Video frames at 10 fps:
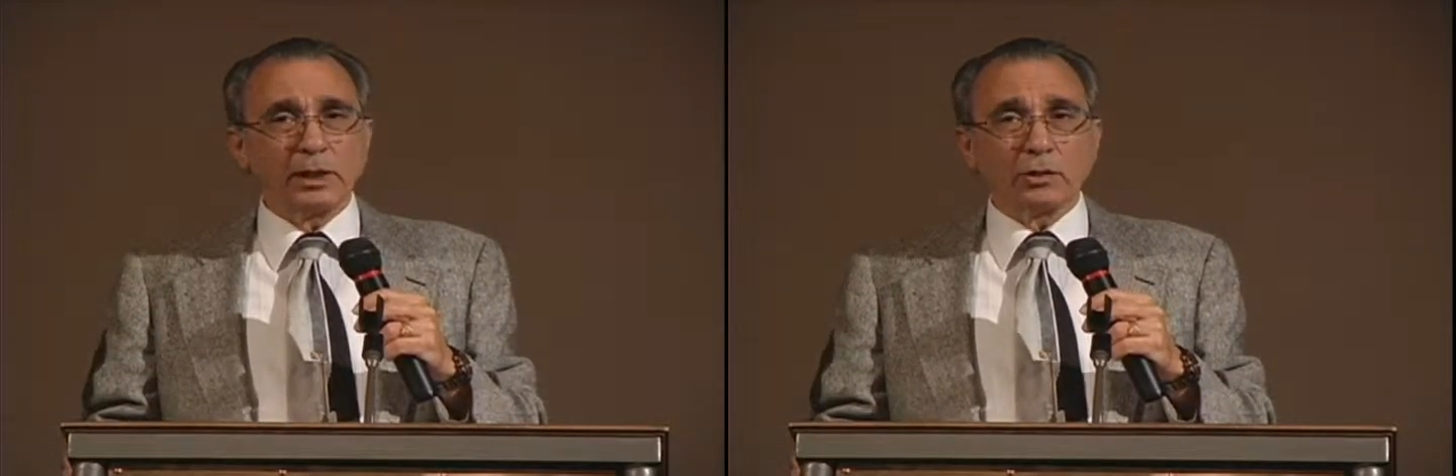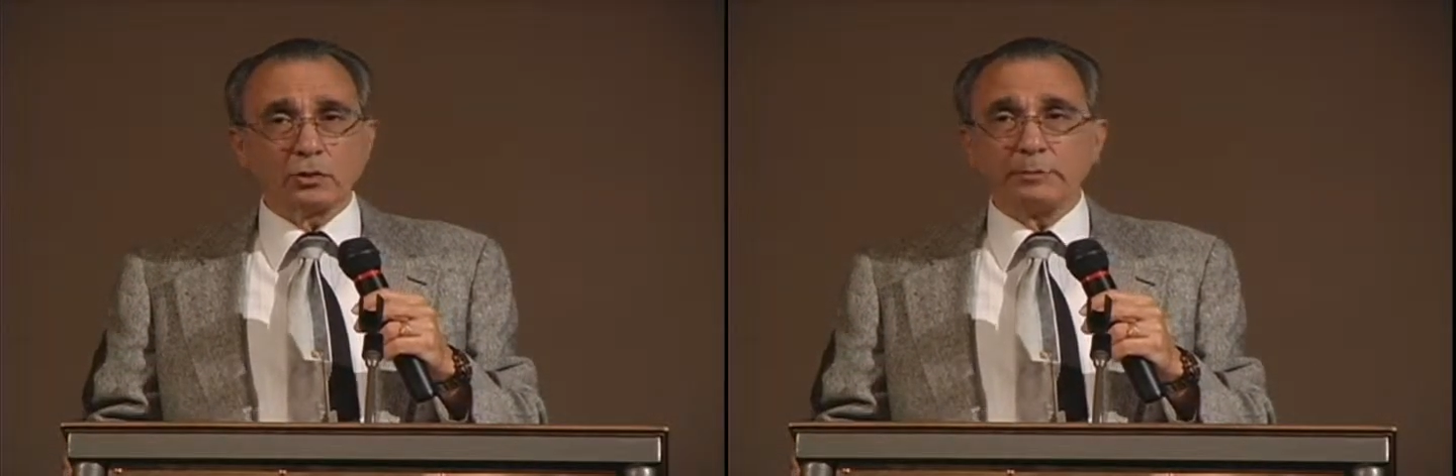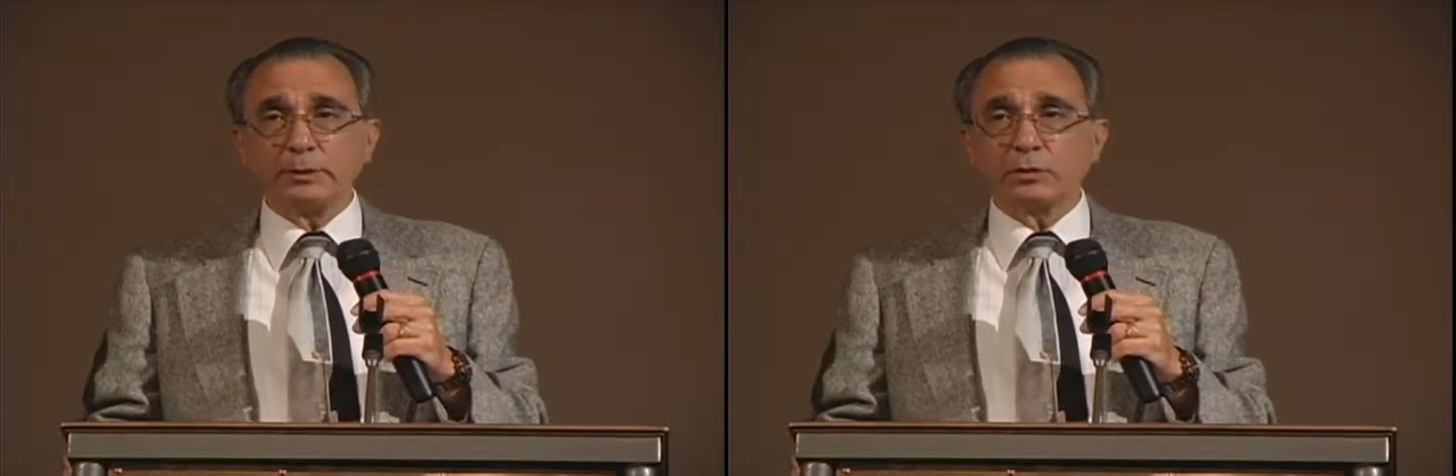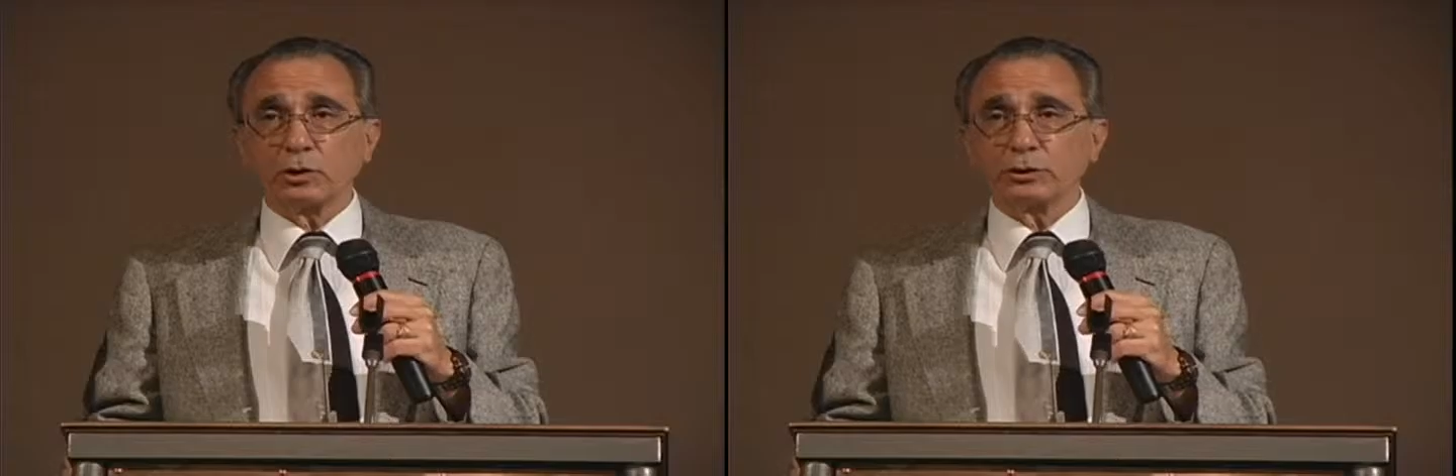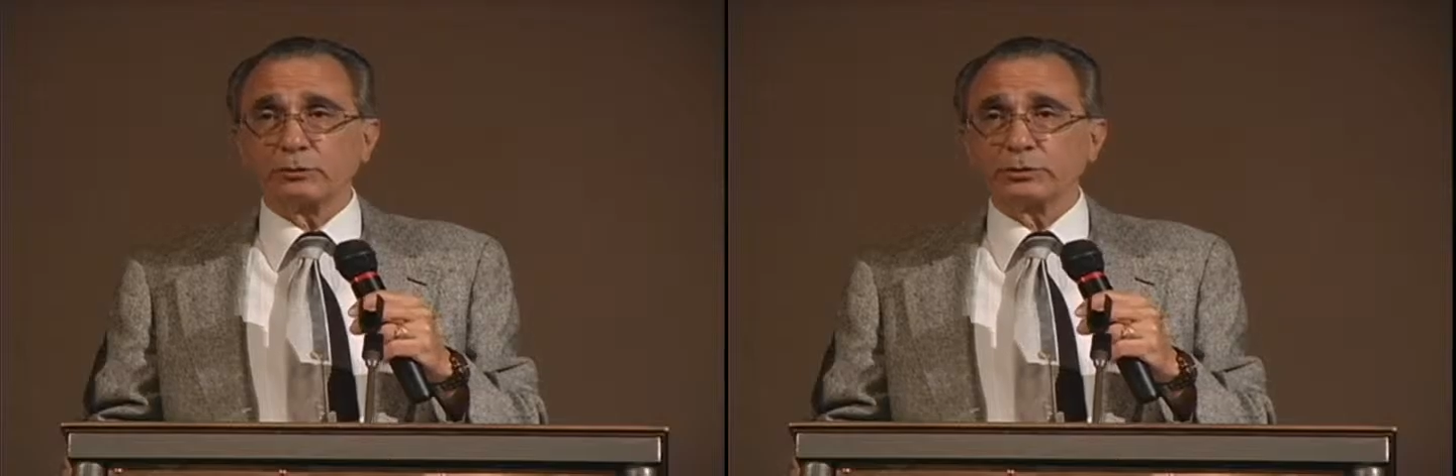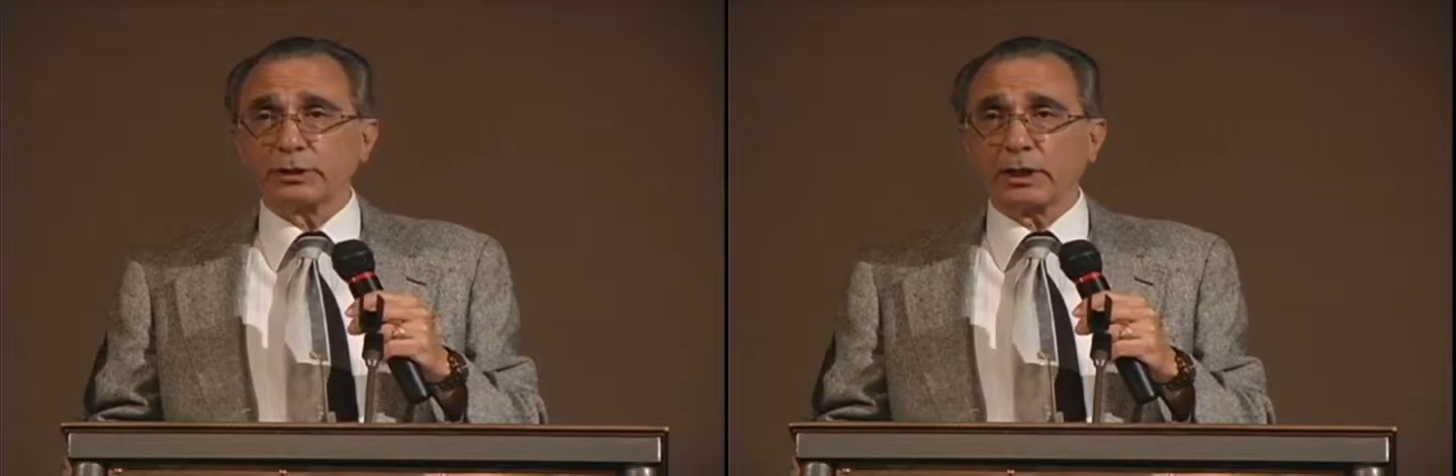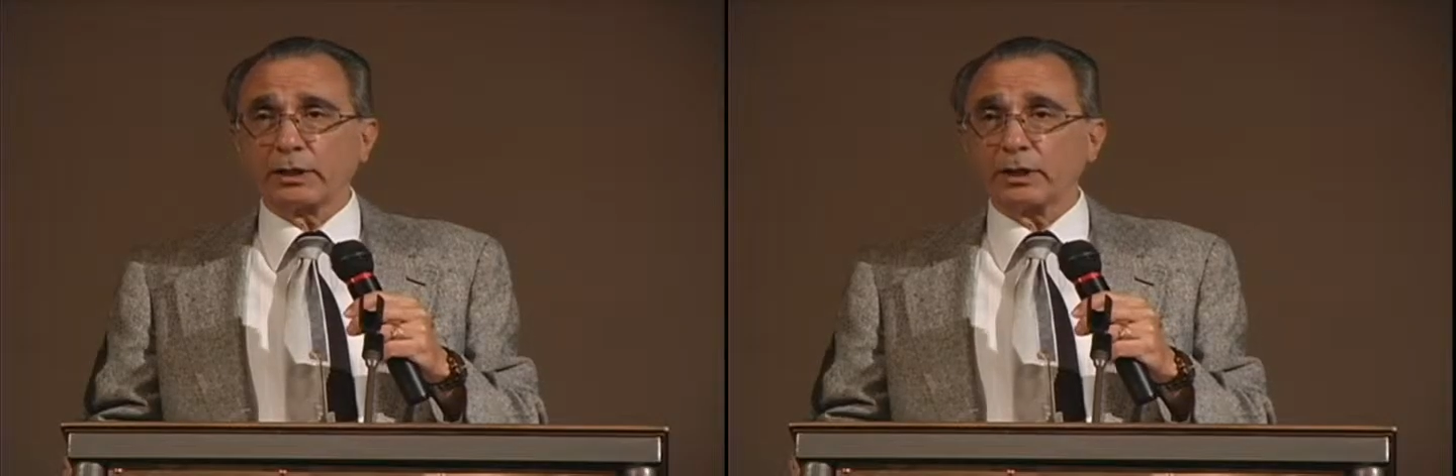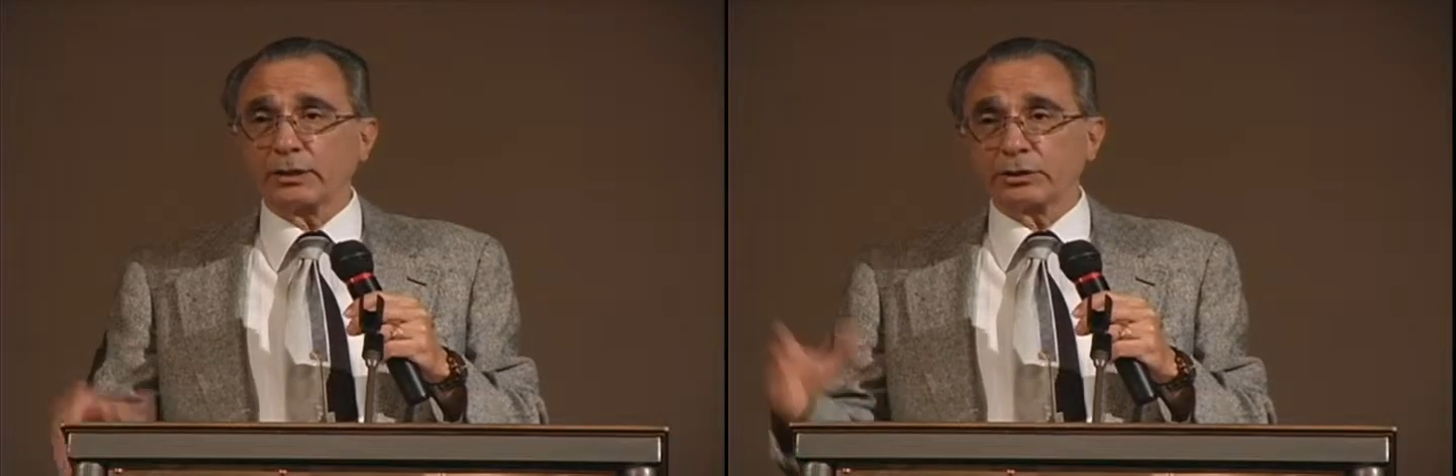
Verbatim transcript: Could be because she was a Canaanite,